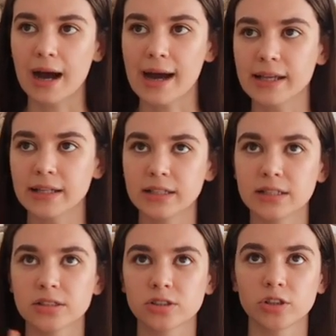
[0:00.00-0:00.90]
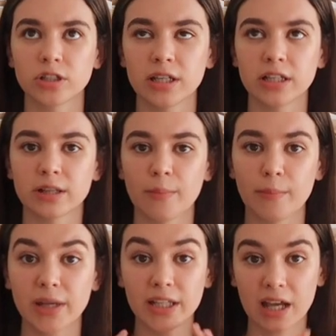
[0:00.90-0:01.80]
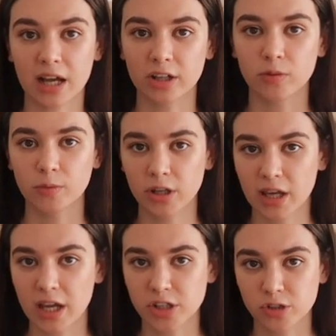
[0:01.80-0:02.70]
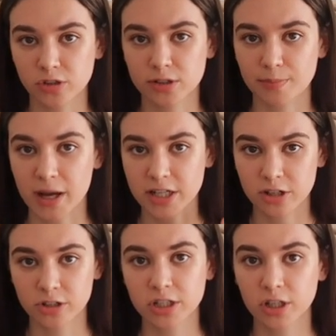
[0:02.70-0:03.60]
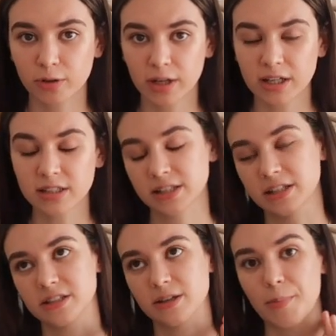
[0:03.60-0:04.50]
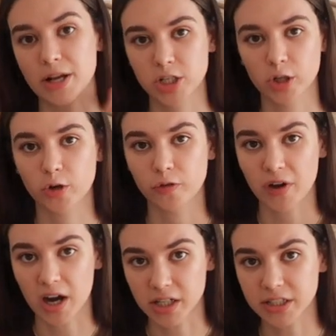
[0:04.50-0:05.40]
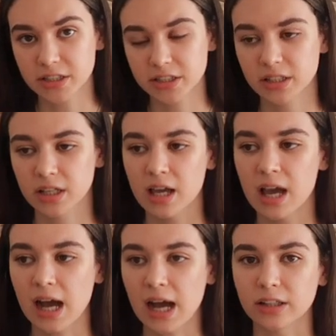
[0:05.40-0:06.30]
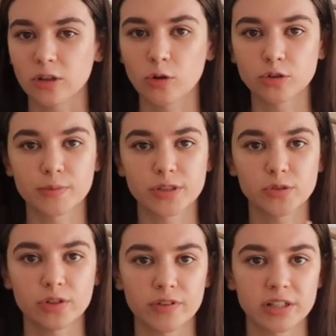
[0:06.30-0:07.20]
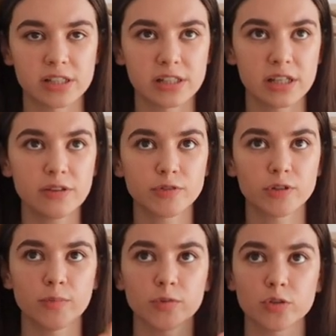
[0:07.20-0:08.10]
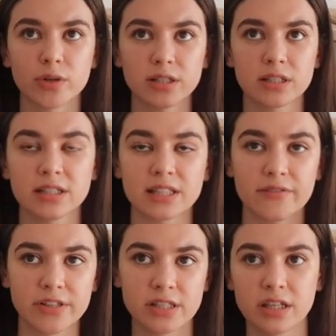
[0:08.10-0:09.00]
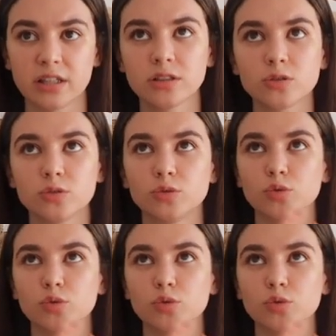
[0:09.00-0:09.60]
I studied media and communications bachelor's degrees. It's a Bachelor of Arts at Goldsmiths University from 2017 to